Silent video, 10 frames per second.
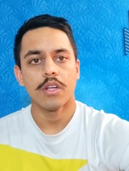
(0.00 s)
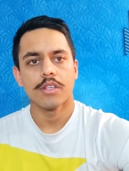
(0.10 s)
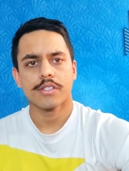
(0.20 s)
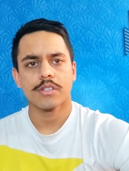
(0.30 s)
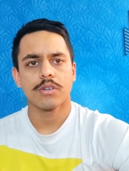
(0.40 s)

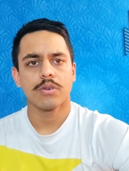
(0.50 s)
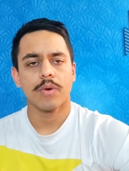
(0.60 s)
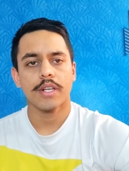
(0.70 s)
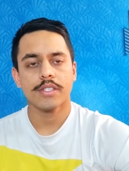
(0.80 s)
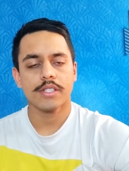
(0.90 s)
So
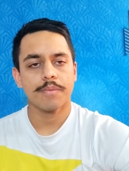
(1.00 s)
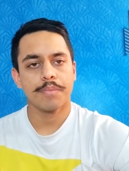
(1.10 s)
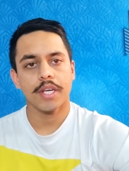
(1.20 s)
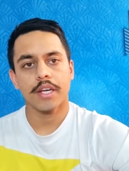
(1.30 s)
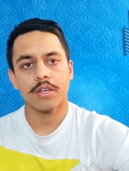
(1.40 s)
once the
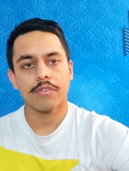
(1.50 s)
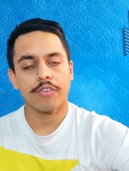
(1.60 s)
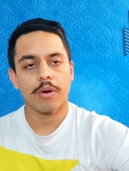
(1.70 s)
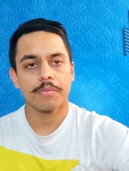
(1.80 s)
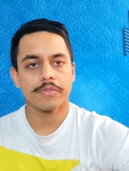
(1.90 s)
PIQ
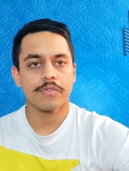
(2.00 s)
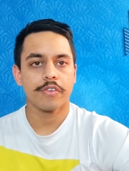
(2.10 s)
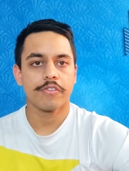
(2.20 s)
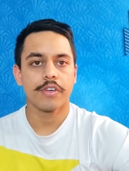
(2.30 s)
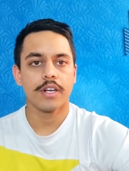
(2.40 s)
forms were
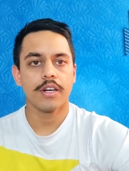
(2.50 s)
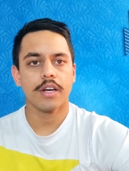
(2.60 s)
filled,